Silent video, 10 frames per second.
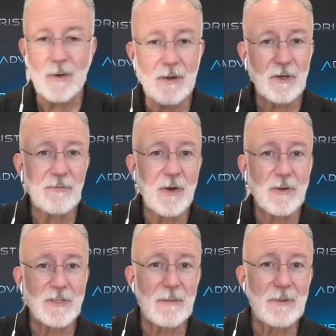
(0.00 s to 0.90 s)
around with their
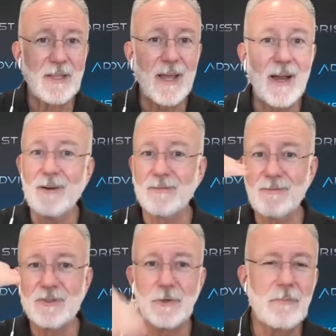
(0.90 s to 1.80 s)
phones up in the air
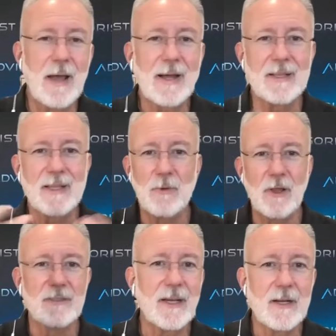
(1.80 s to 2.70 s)
and shooting back at them
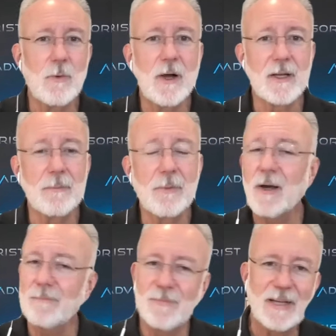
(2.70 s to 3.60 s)
while they're taking a walk in the
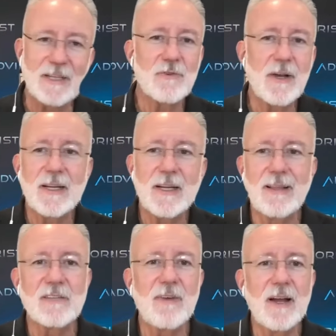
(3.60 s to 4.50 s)
park. That's trendy.
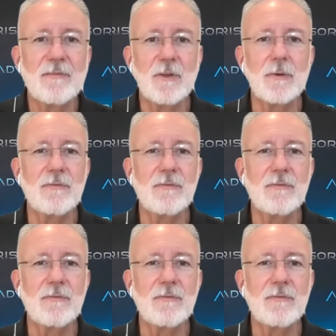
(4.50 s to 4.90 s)
That's fine if you